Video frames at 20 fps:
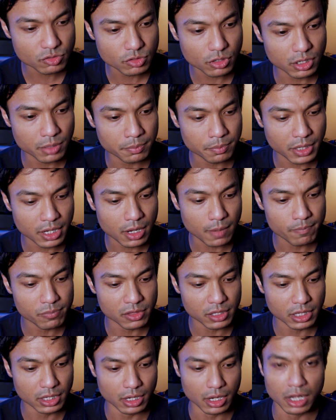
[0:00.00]
of
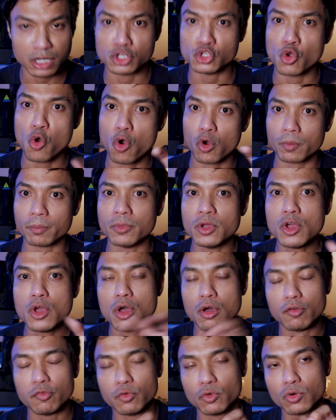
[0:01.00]
become the norm
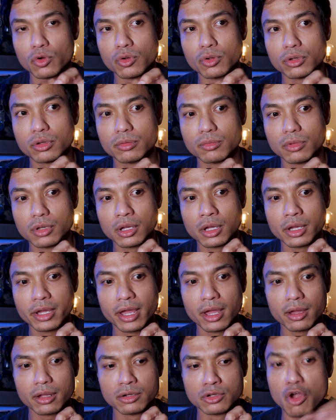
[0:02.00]
for
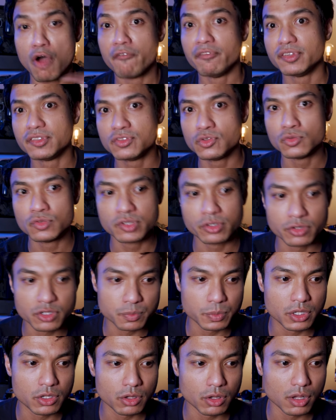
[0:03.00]
novice
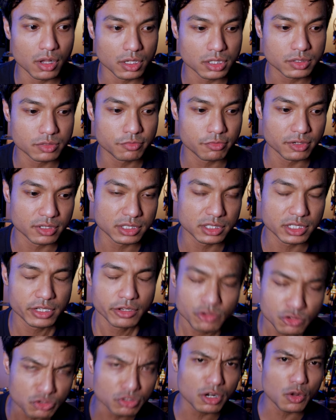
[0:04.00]
users, because
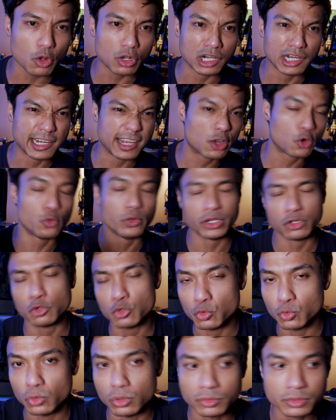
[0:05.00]
firstly, they're sort of liquid
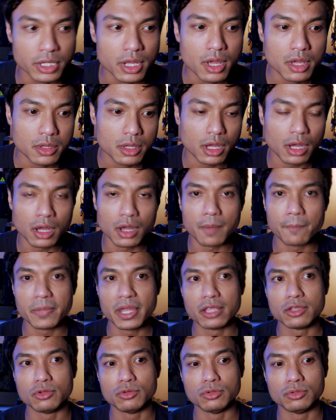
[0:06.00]
cooled,
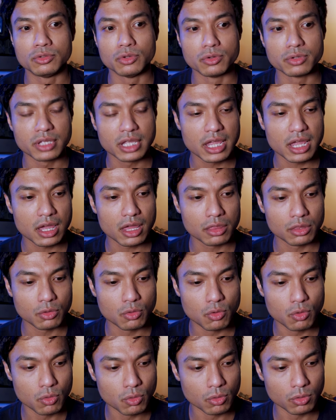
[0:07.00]
and you don't get
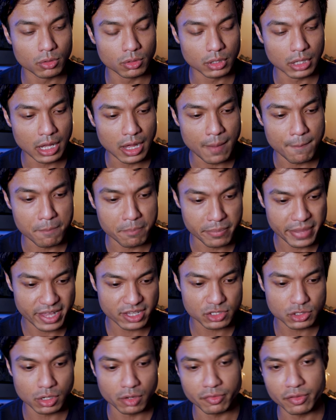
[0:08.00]
the whole
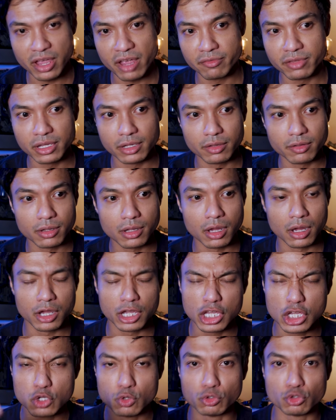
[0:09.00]
mess of having
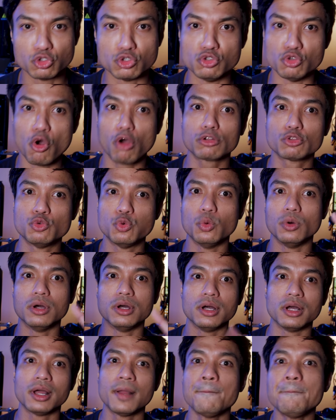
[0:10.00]
a huge
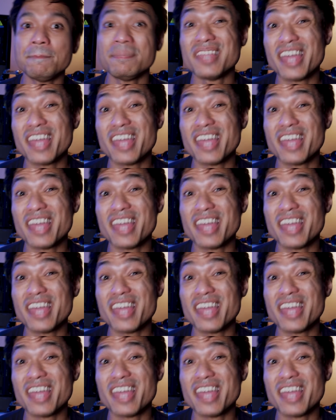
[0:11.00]
Noctua